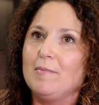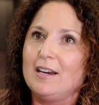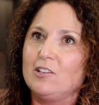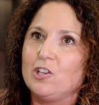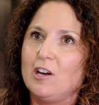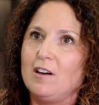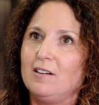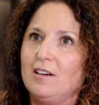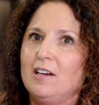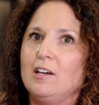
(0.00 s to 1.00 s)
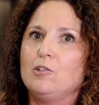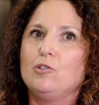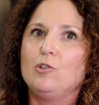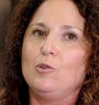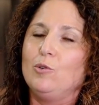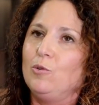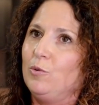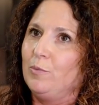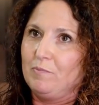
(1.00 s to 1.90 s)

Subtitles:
manager to